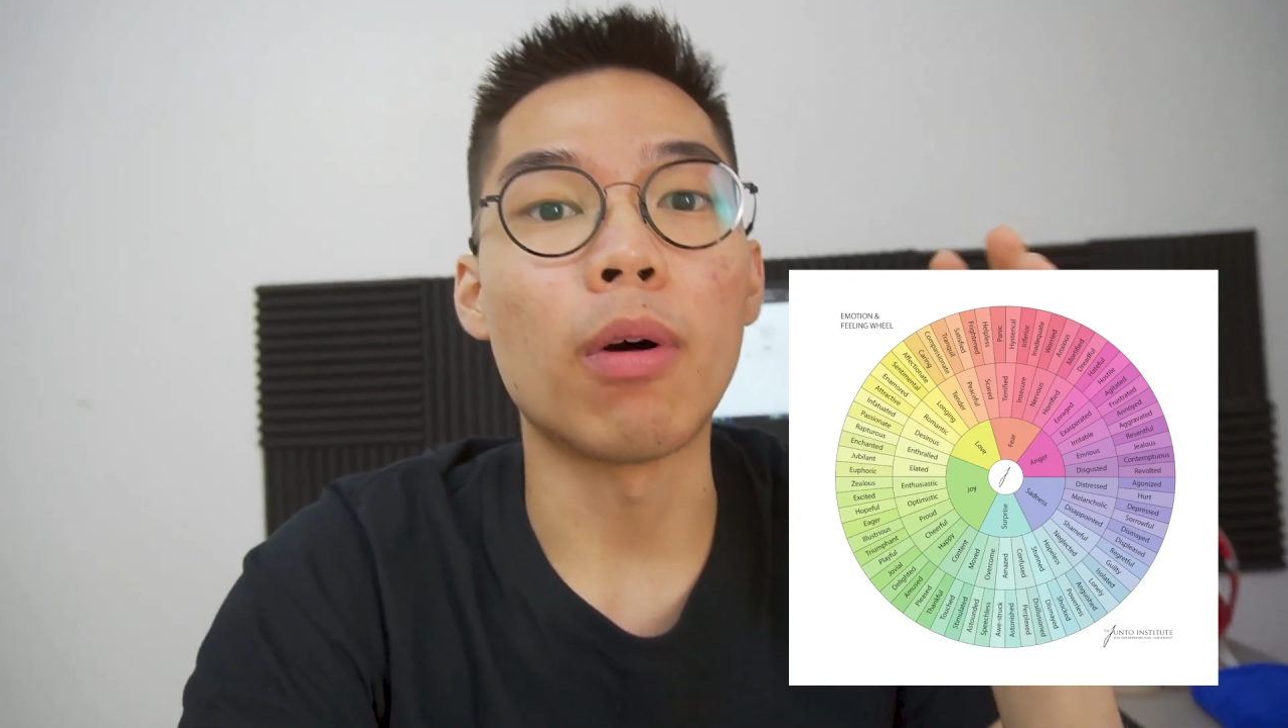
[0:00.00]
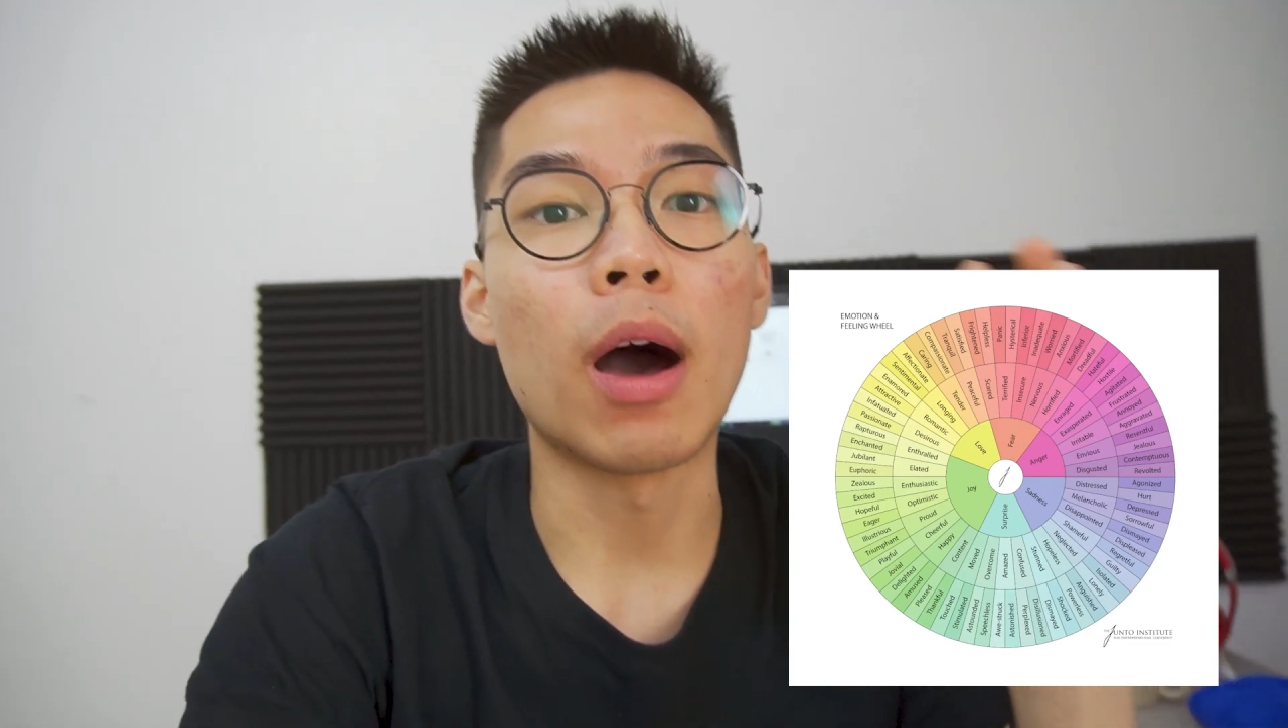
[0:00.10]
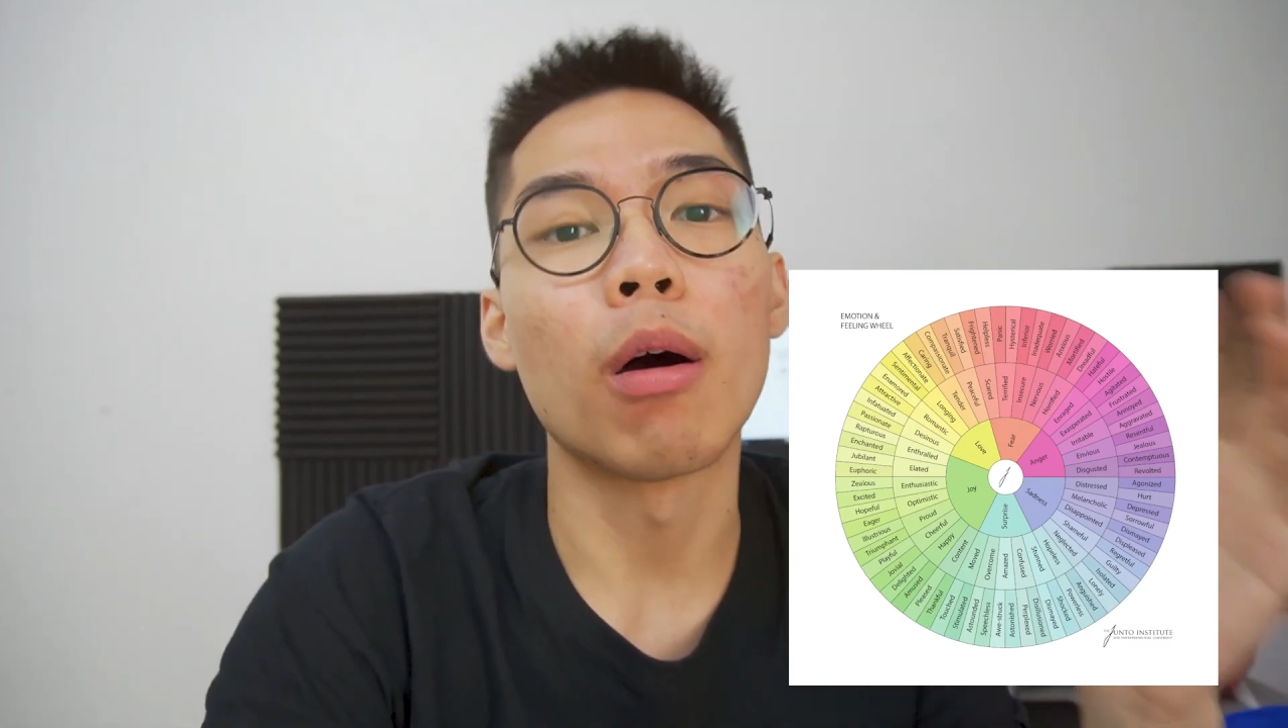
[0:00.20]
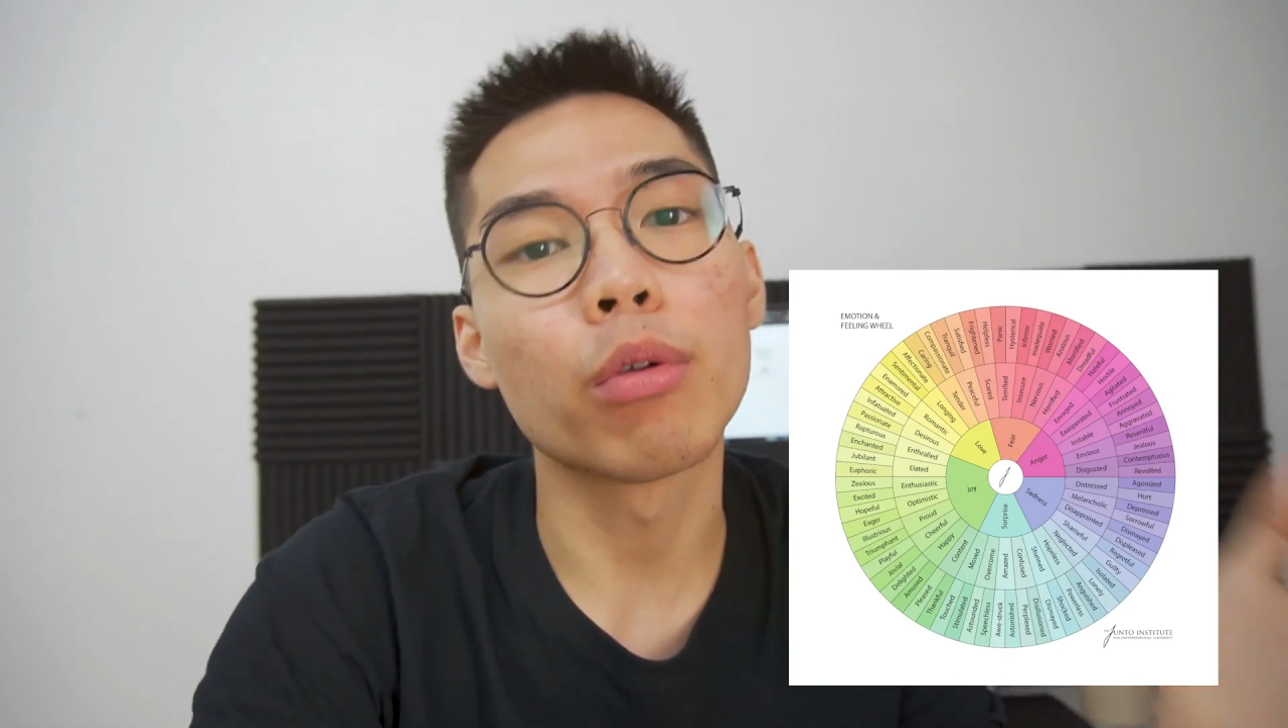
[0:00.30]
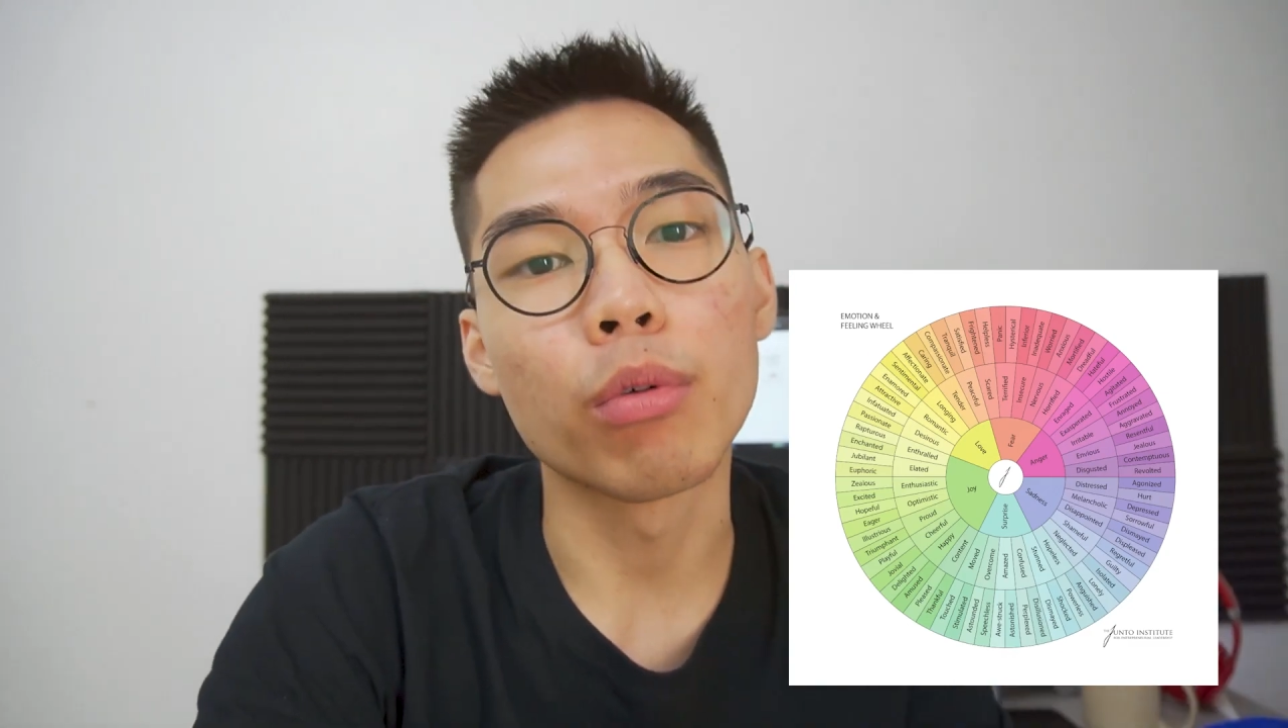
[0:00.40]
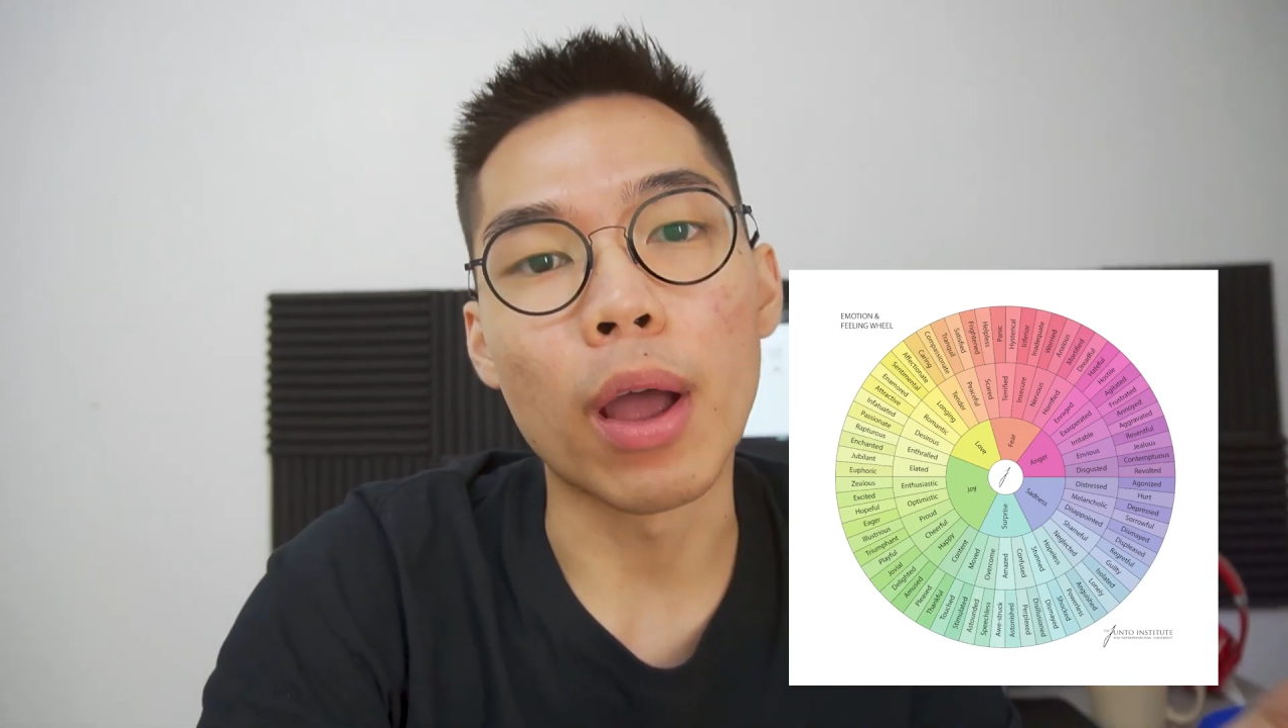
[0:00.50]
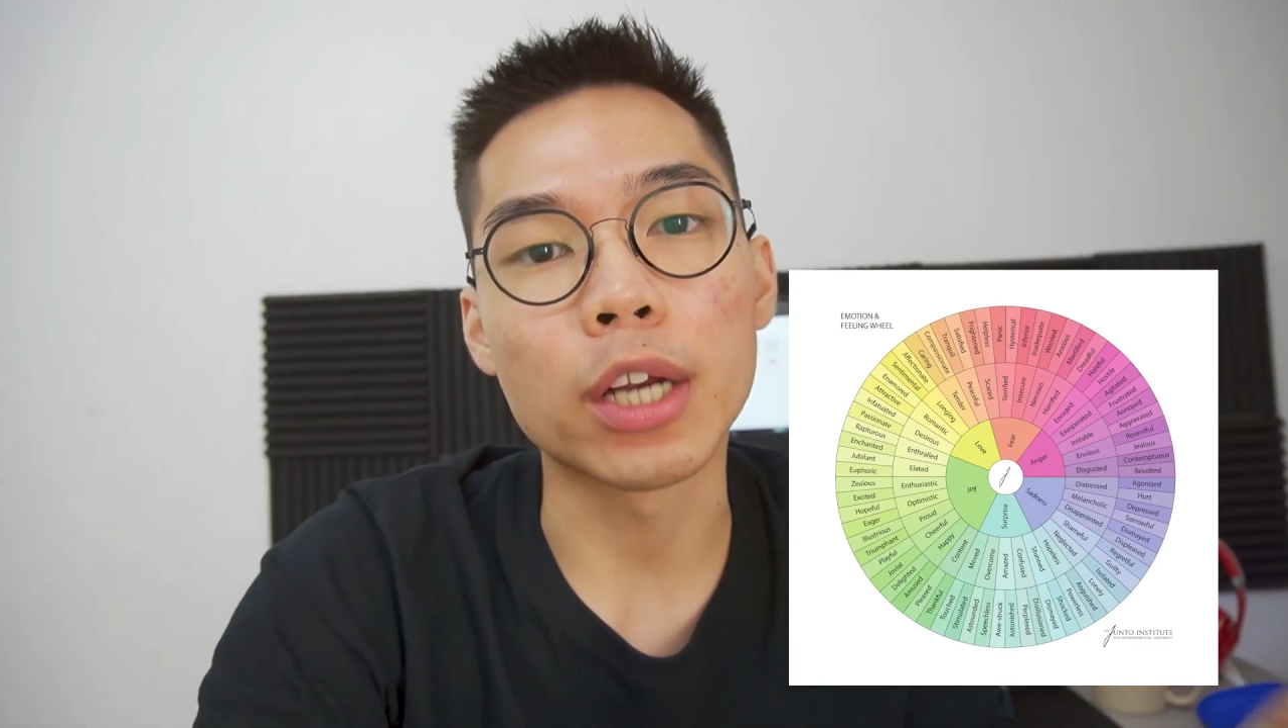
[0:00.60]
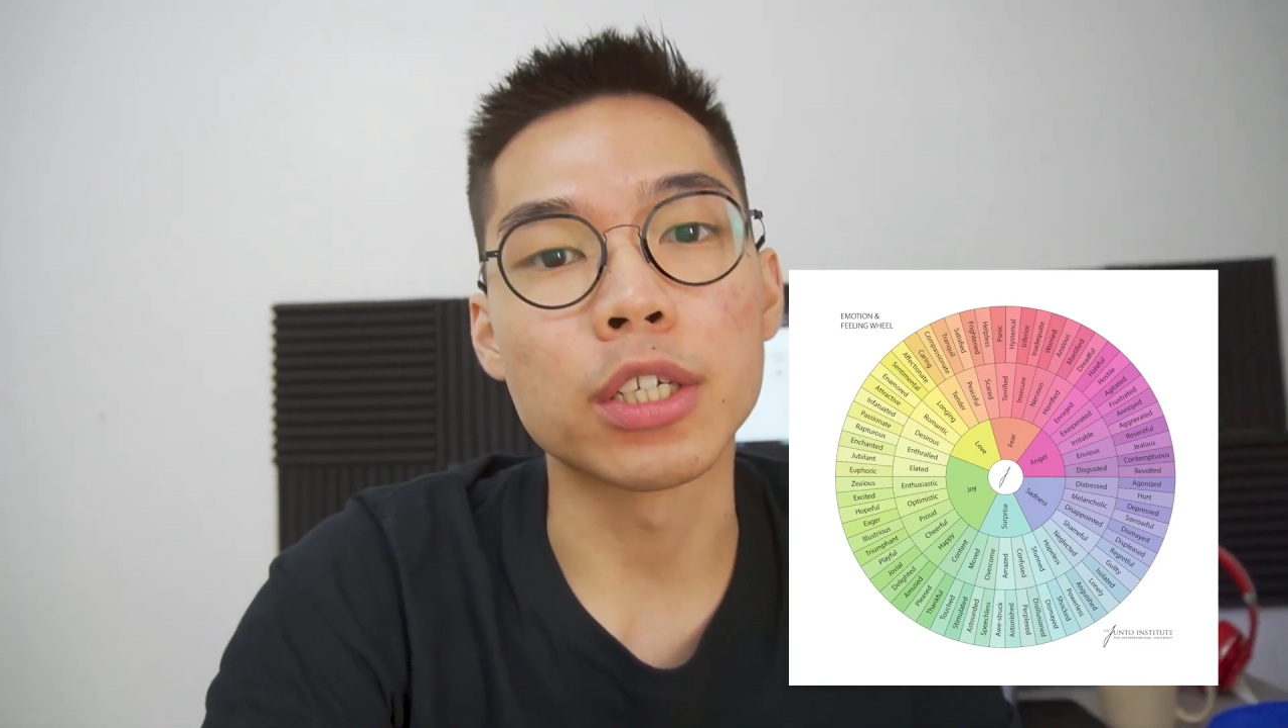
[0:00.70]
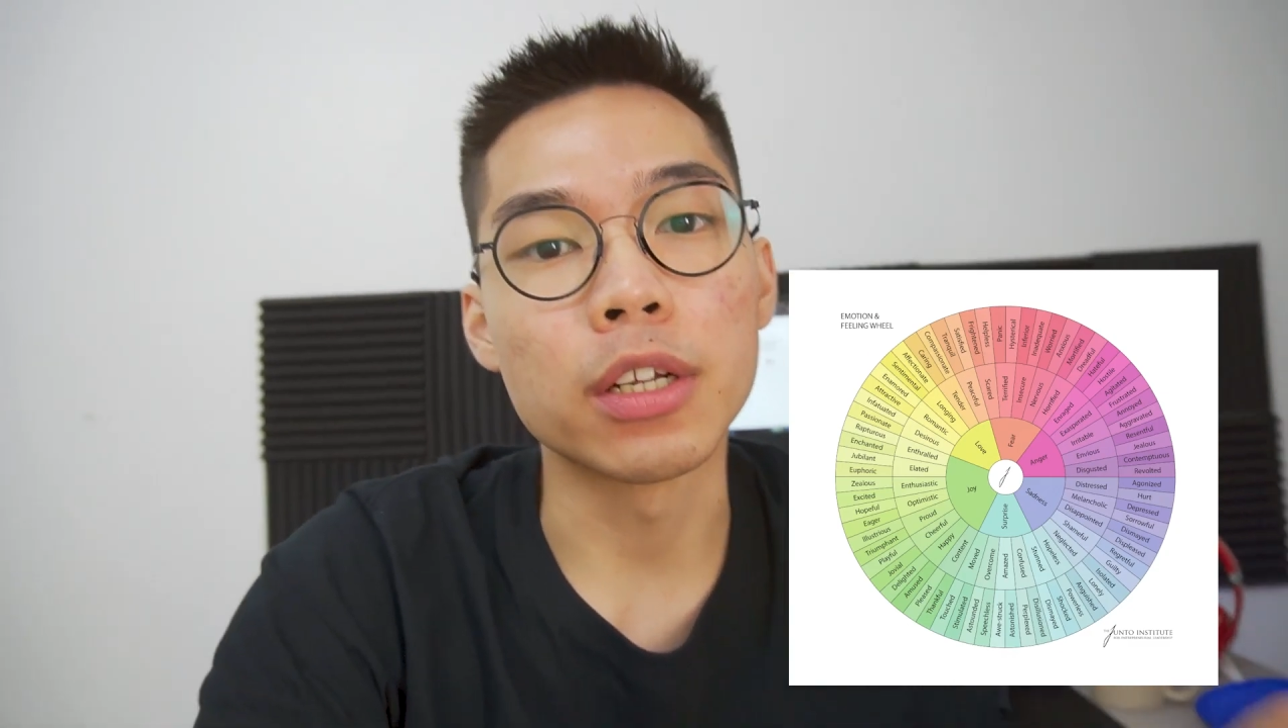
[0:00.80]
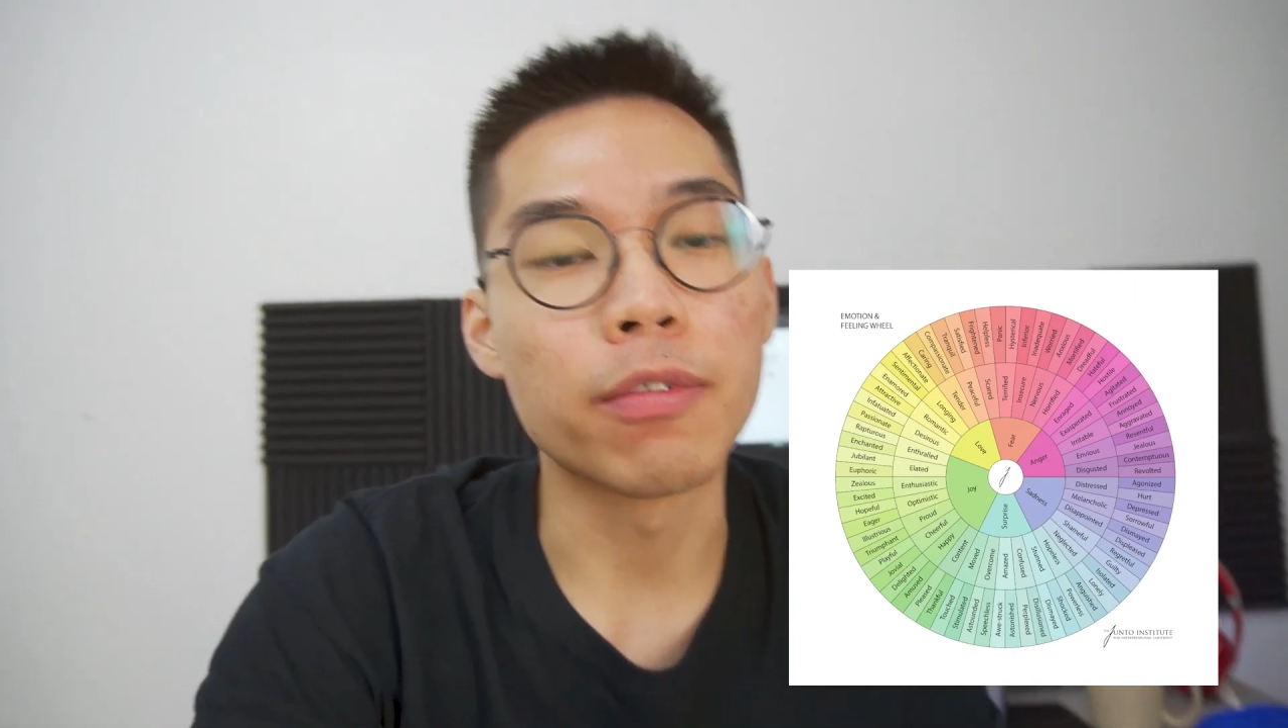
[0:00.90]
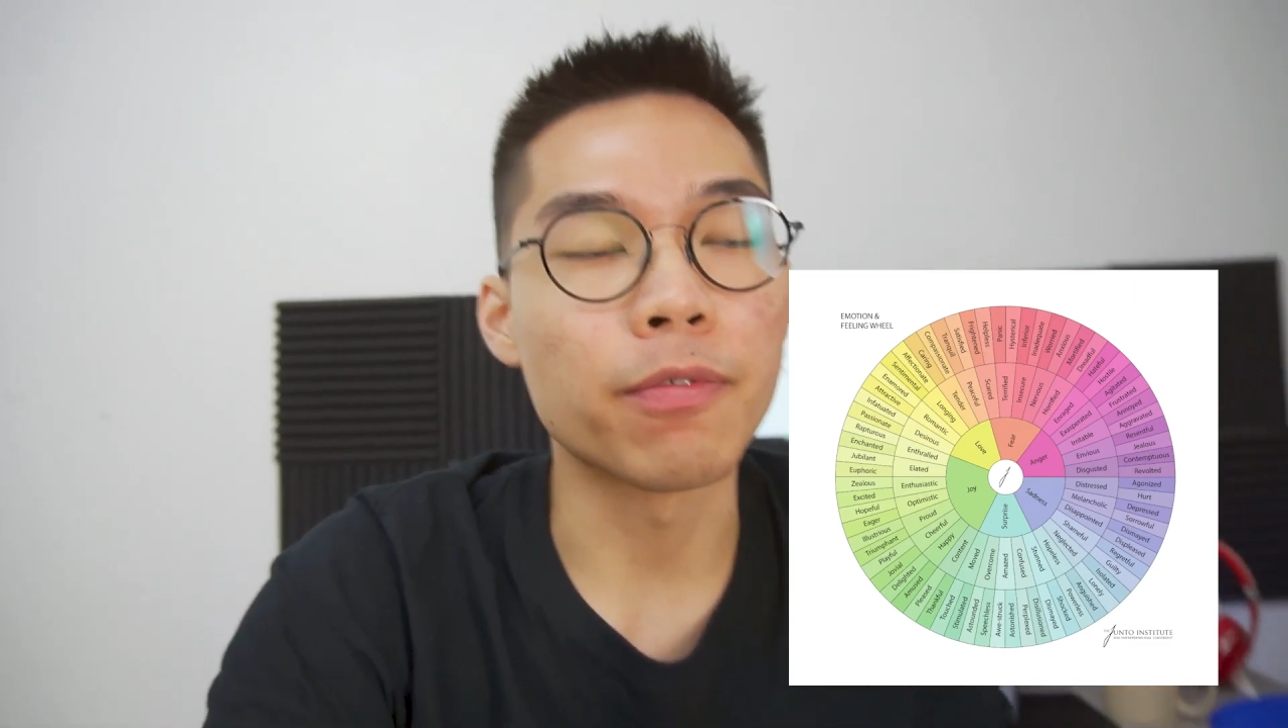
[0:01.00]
how you actually